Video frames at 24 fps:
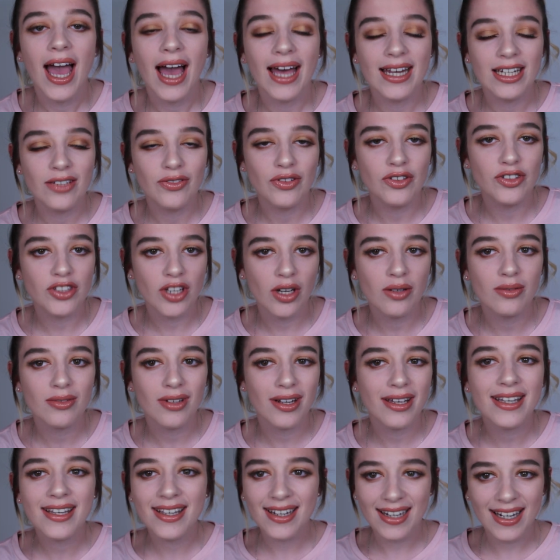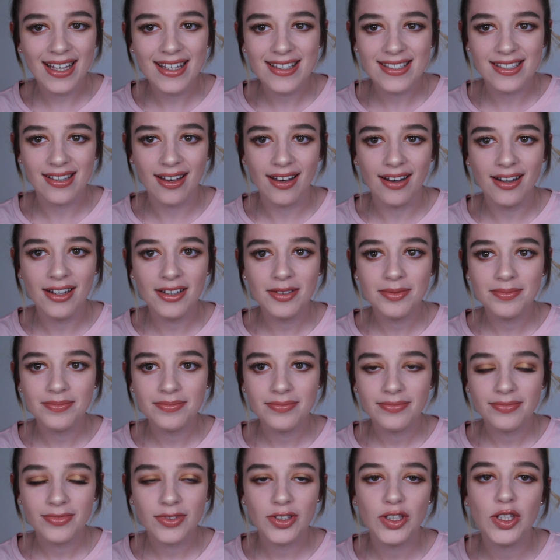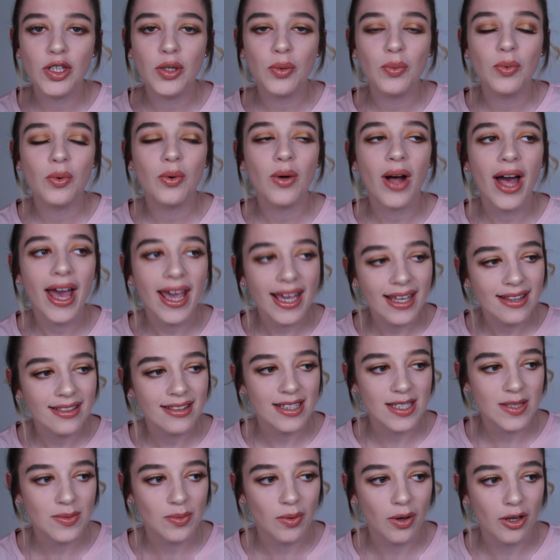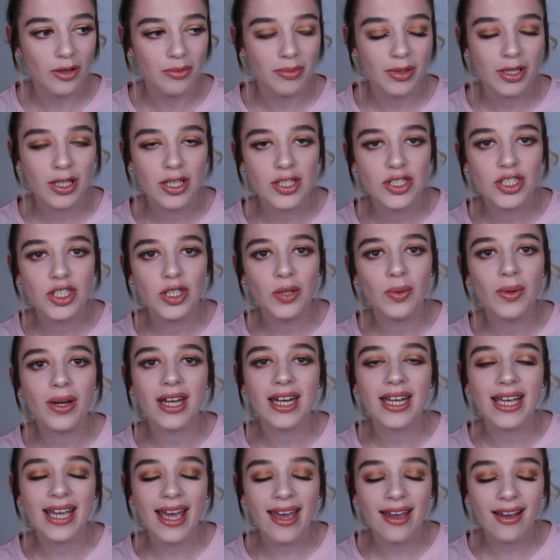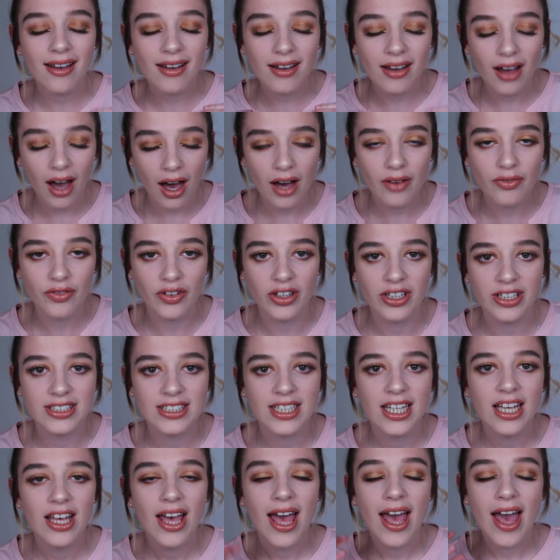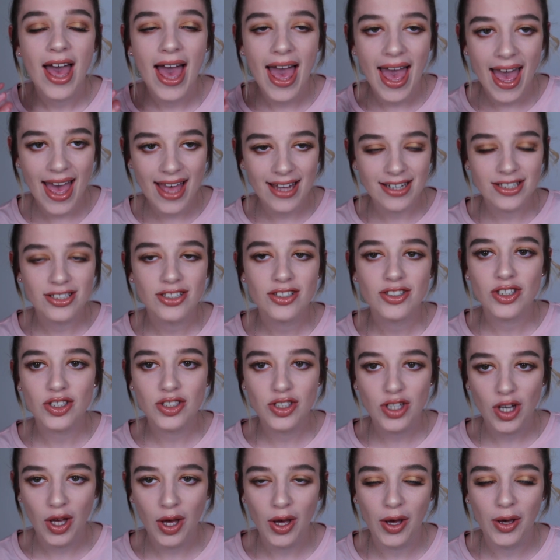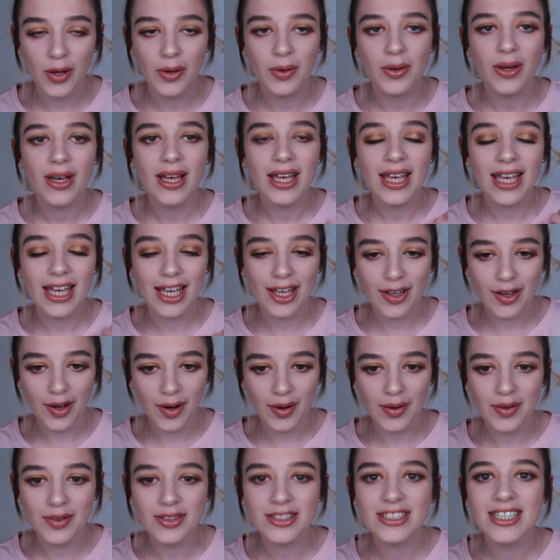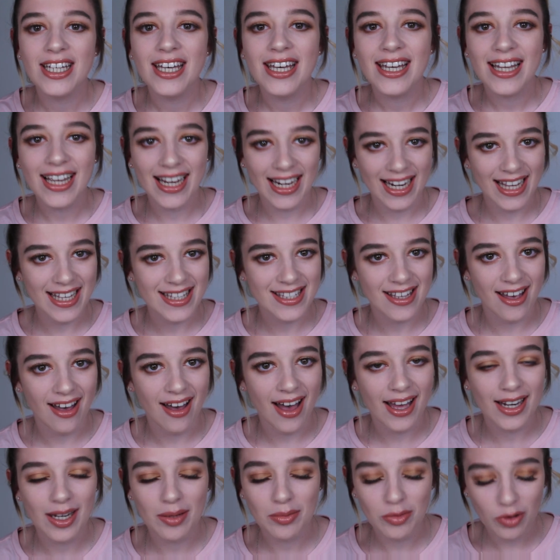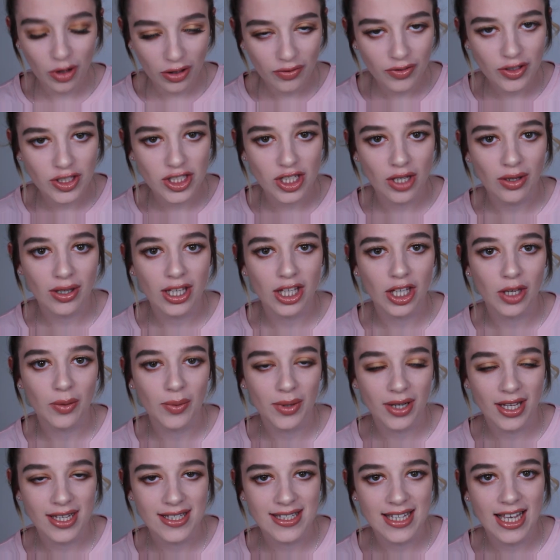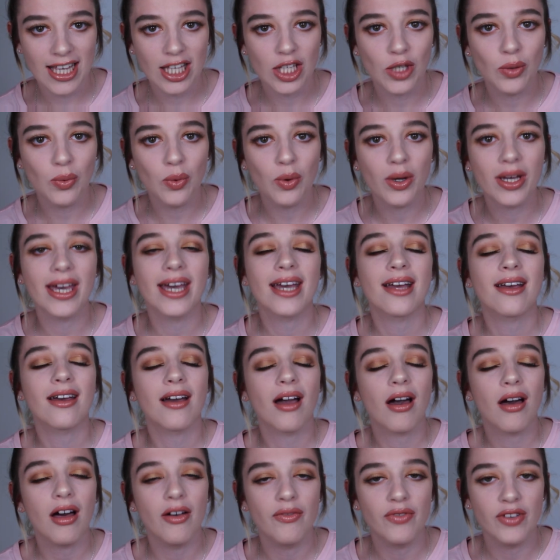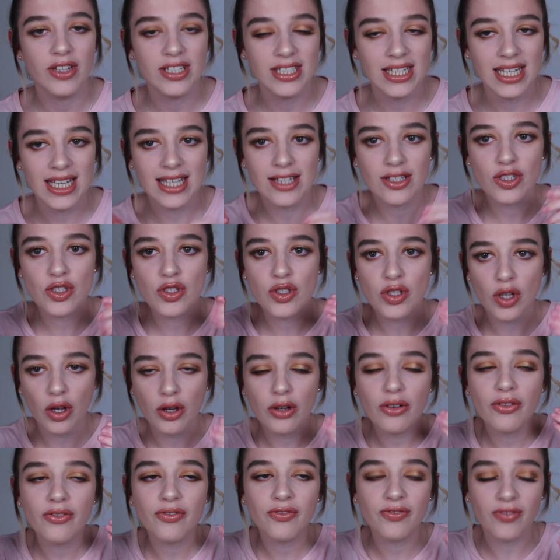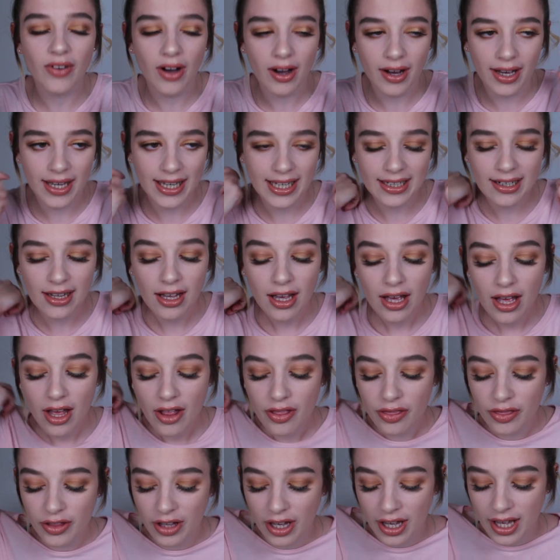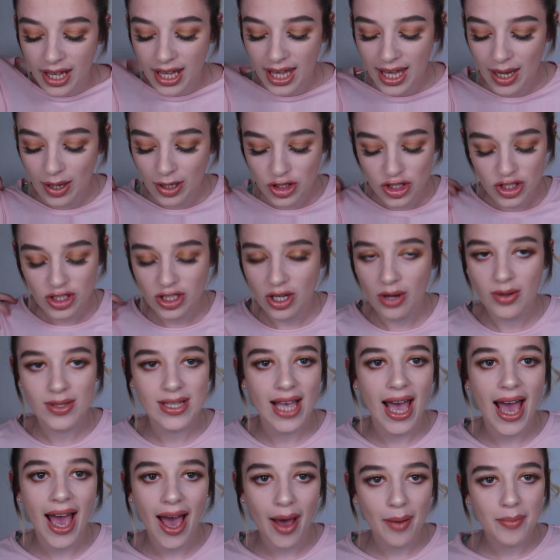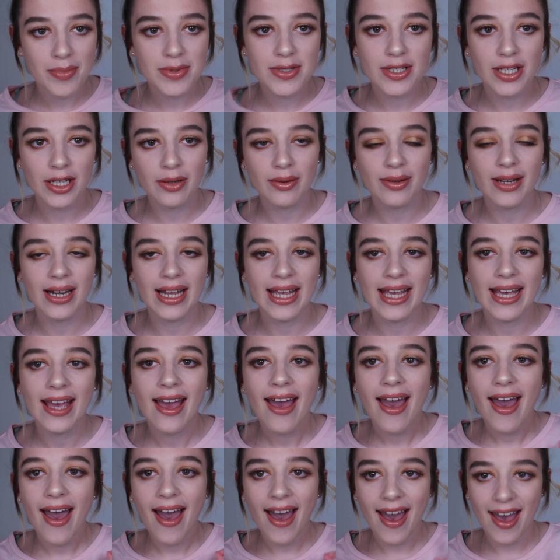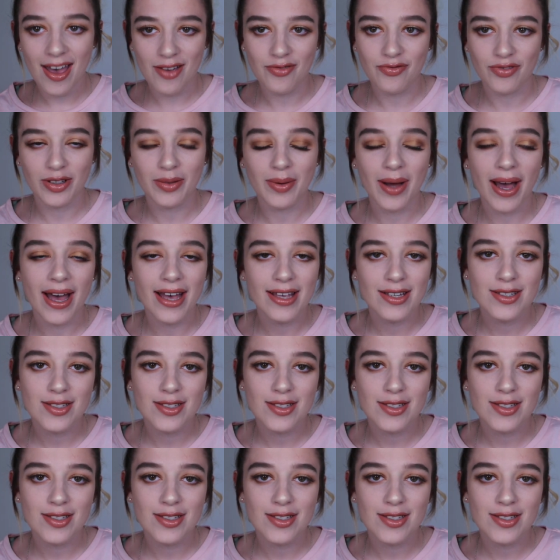And if you don't like glitter, you will hate this one because you are going to get covered head to toe in gold glitter, and I'm not even joking you when I say you will get covered. It's so fine that it just goes absolutely everywhere.